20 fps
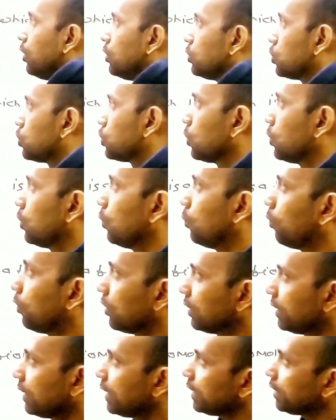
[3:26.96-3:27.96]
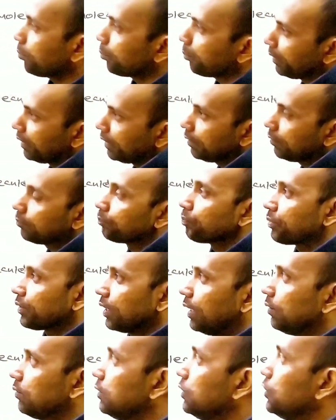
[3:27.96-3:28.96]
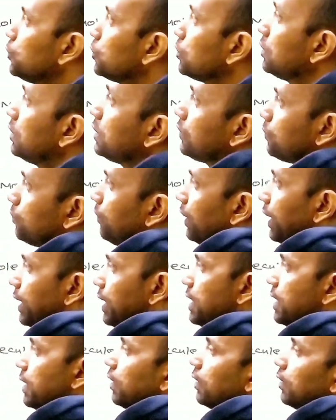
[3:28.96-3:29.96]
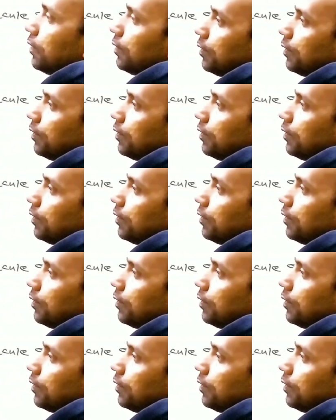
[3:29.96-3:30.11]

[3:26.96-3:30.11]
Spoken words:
So what that mean, this very